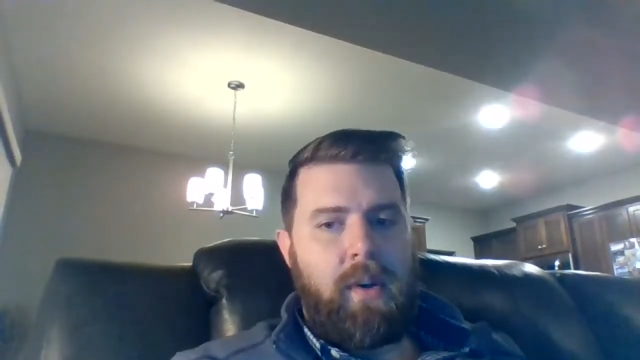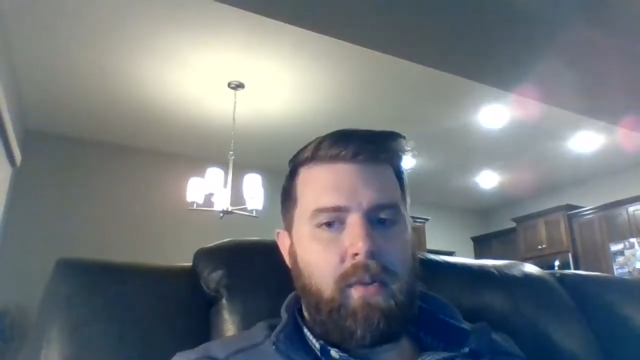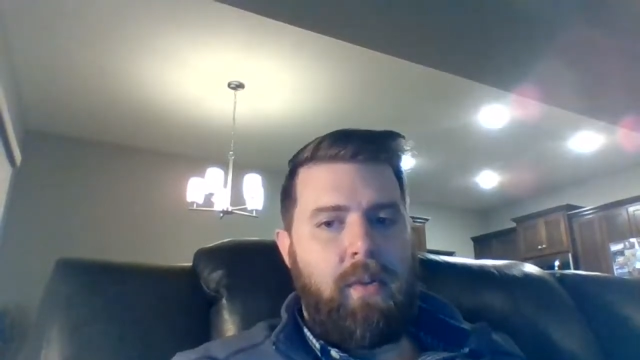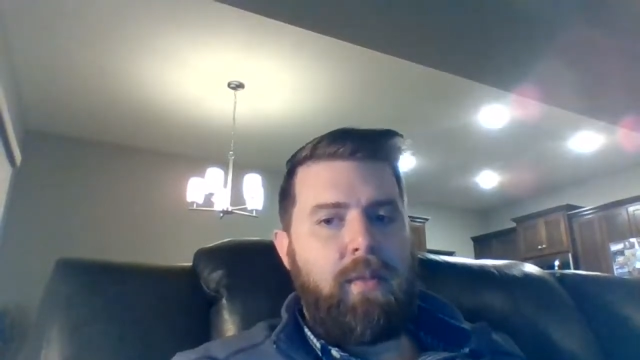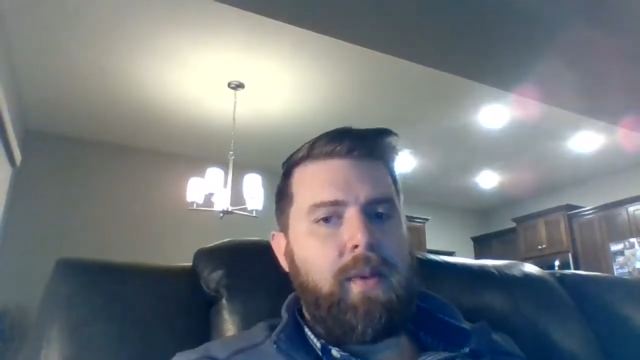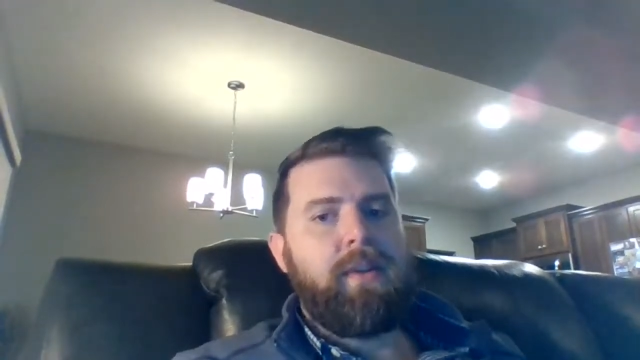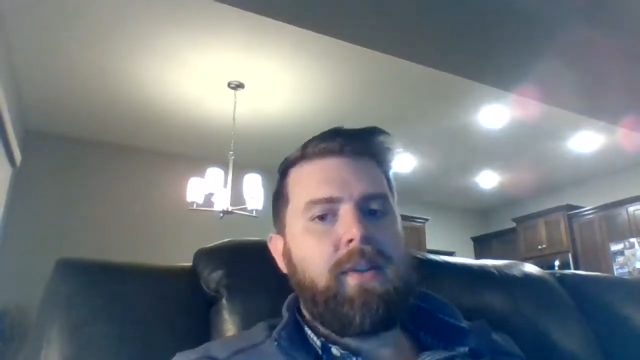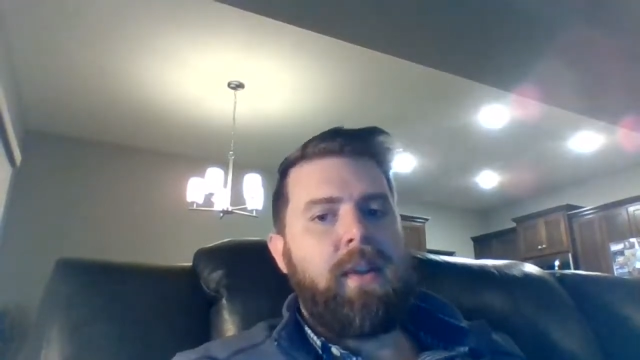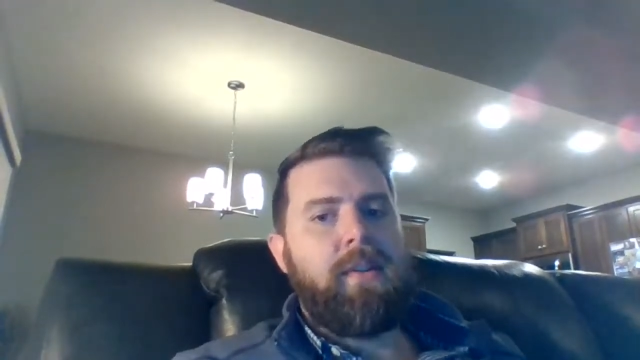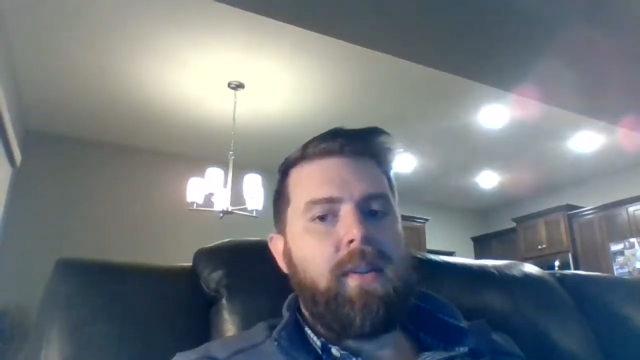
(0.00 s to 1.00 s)

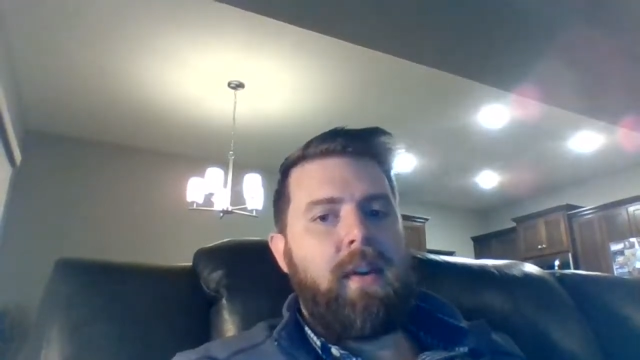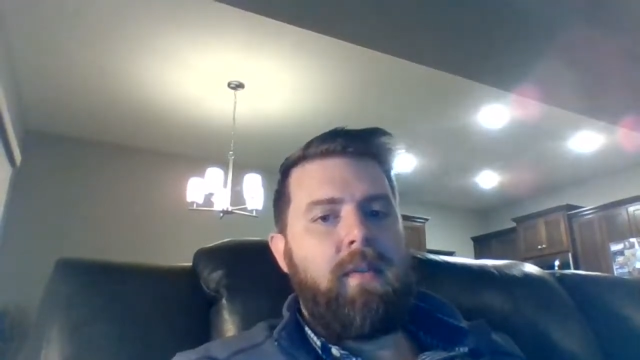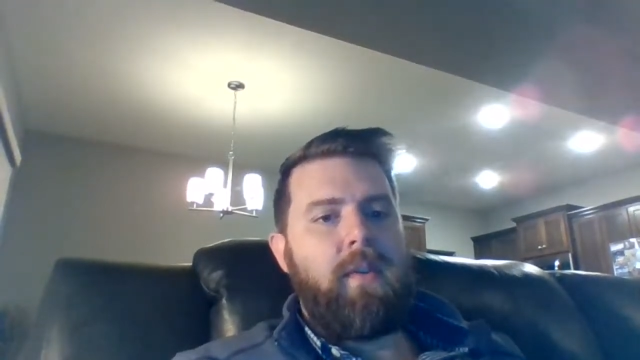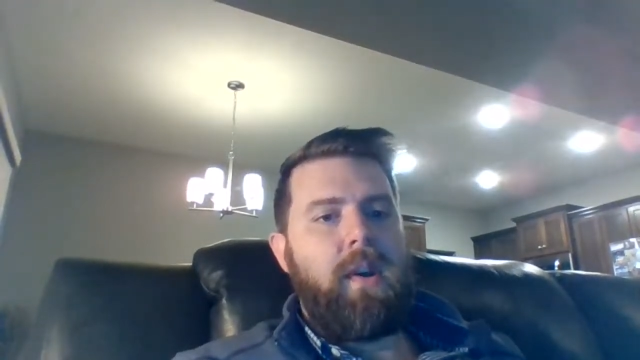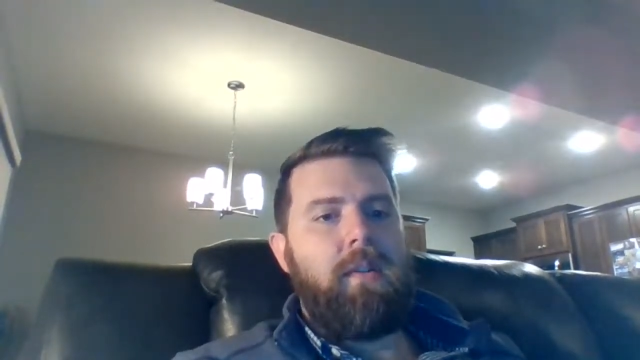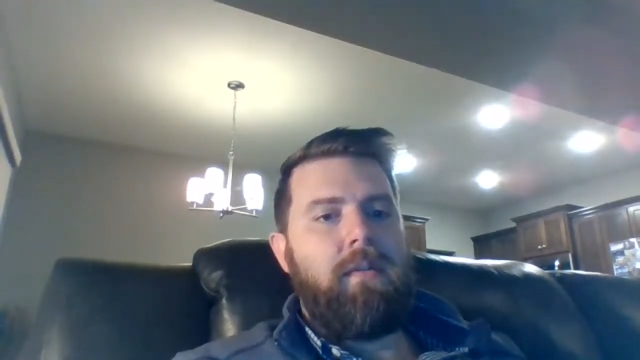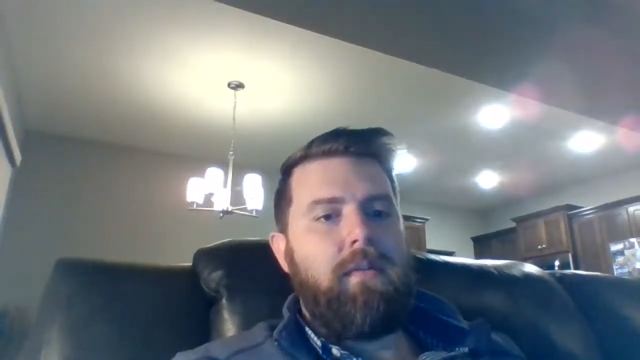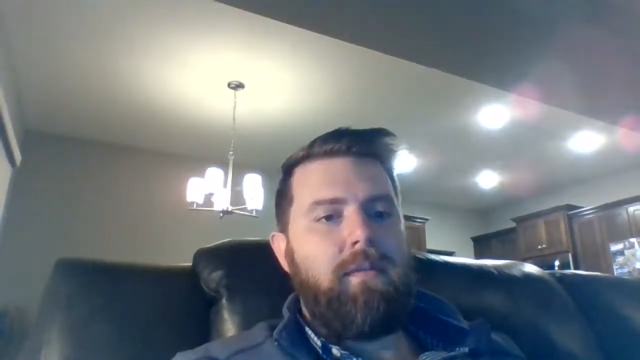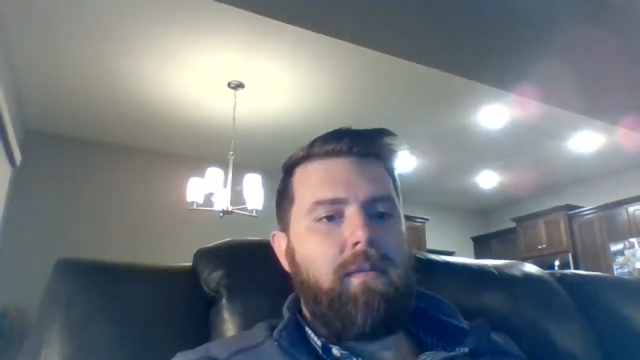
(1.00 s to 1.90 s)
agreements on slavery.